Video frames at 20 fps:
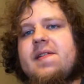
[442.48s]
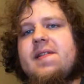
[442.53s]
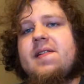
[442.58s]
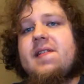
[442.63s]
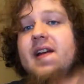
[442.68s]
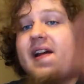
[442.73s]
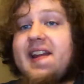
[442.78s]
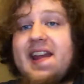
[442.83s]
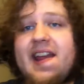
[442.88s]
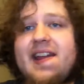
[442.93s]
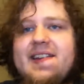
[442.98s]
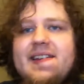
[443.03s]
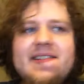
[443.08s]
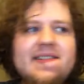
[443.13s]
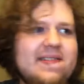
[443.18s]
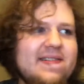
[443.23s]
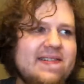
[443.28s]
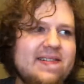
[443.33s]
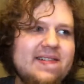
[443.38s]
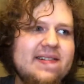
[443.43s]
Again,
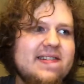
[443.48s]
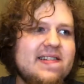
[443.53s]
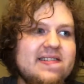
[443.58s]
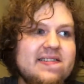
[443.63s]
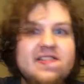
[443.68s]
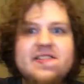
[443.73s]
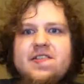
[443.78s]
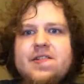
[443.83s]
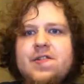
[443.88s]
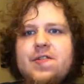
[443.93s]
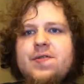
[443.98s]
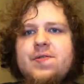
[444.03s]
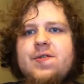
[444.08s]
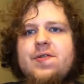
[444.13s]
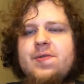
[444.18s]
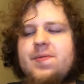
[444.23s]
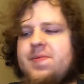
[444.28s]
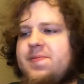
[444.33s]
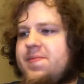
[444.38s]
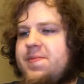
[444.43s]
this is the
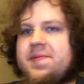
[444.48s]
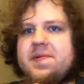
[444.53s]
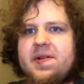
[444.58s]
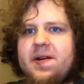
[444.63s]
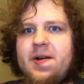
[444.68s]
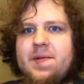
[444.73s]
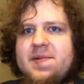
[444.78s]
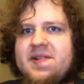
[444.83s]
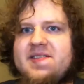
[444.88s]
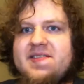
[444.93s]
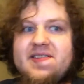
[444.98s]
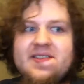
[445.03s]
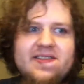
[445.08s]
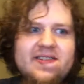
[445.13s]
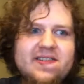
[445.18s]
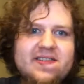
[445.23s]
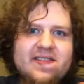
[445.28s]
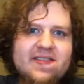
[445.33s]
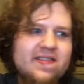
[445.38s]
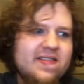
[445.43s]
YouTube comments. This
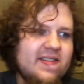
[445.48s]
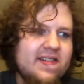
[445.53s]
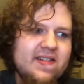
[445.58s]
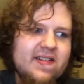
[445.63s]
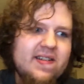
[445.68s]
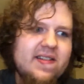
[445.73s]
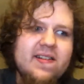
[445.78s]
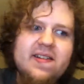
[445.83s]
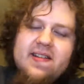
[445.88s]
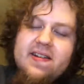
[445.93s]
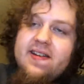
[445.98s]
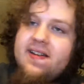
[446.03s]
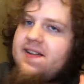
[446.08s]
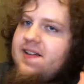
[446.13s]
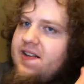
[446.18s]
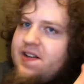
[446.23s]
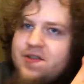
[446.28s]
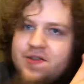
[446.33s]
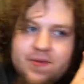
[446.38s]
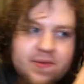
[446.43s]
isn't an
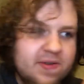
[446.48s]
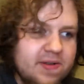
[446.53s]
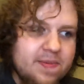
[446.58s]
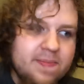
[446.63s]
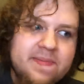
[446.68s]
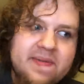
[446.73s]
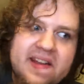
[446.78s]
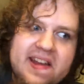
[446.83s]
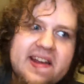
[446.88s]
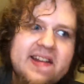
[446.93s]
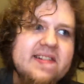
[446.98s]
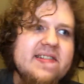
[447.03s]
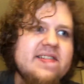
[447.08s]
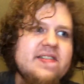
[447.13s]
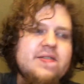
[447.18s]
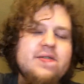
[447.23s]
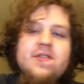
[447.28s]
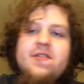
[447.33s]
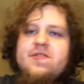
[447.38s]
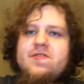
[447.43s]
intellectual debate.
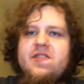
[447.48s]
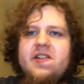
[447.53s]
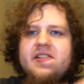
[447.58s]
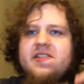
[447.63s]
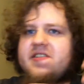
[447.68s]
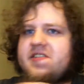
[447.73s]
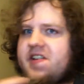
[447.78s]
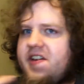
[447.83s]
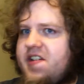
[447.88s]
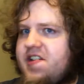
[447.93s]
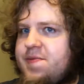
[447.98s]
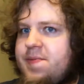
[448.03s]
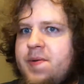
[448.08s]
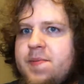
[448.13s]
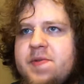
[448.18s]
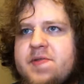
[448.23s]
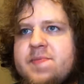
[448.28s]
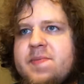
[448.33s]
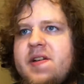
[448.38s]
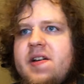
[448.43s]
You're not trying to change
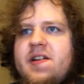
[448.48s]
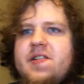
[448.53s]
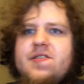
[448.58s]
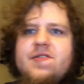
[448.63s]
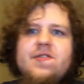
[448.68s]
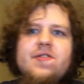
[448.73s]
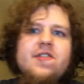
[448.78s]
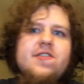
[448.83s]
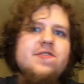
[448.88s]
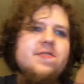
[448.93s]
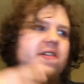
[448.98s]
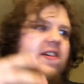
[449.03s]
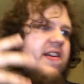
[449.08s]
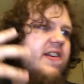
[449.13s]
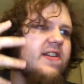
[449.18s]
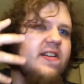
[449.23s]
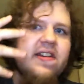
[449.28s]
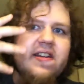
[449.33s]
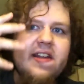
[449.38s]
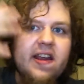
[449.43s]
people's minds. You're not
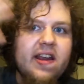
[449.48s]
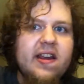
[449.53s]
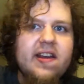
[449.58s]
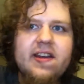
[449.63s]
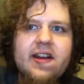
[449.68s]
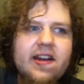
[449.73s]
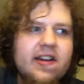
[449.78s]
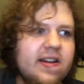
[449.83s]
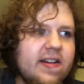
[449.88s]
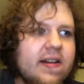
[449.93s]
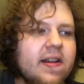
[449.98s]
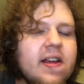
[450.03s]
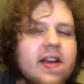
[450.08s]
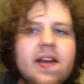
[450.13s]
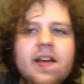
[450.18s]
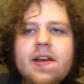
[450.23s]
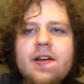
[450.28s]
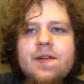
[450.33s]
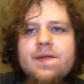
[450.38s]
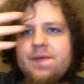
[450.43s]
trying to gain any
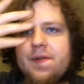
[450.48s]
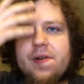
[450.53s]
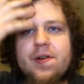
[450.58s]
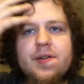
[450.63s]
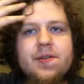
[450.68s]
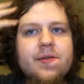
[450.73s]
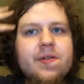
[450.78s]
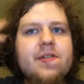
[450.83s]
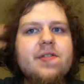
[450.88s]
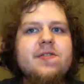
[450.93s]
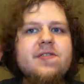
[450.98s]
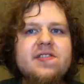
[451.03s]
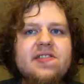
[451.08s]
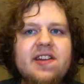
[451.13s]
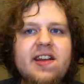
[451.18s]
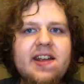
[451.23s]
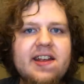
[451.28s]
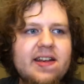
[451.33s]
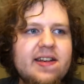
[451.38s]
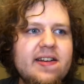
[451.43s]
further
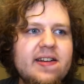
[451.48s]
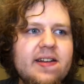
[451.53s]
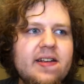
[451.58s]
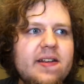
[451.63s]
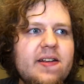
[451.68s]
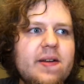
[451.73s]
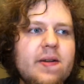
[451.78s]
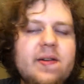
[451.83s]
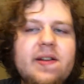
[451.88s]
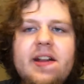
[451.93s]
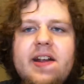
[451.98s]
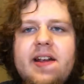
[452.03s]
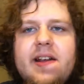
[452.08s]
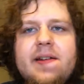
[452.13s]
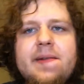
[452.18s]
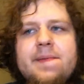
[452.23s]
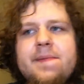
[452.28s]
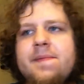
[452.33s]
understanding, okay?